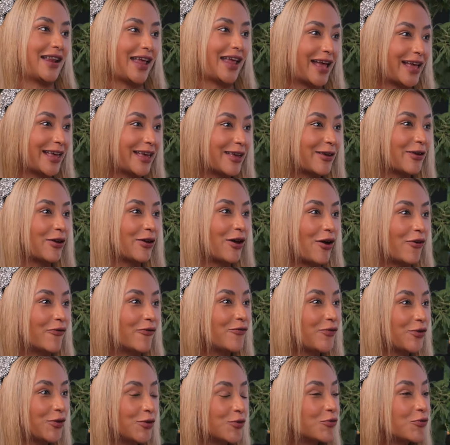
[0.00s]
Like of
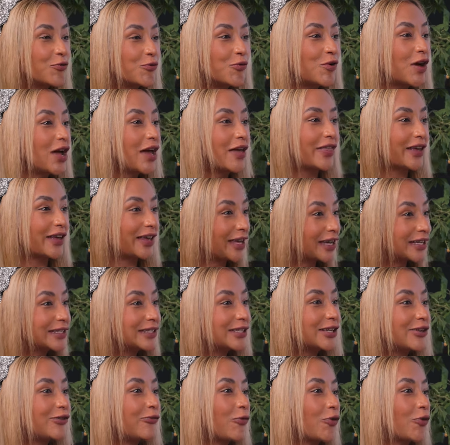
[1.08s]
you, the
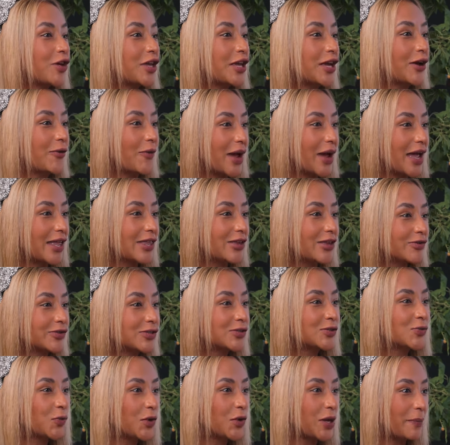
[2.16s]
kids are walking away and you're
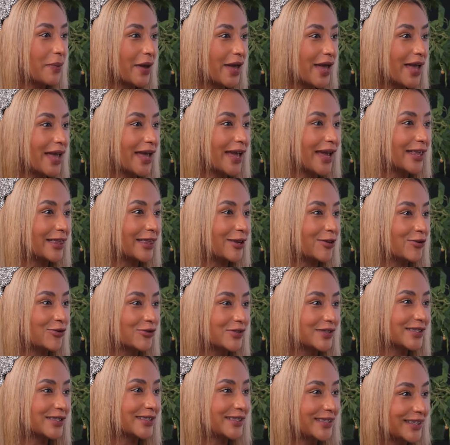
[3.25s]
sweeping and you
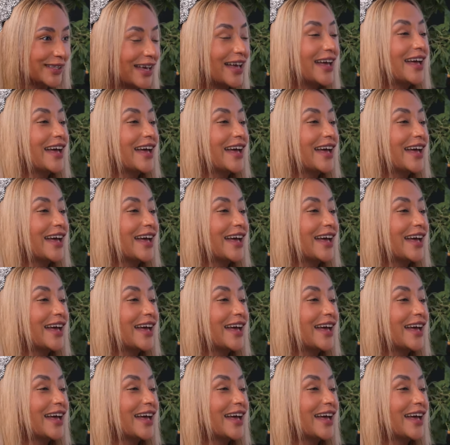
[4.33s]
just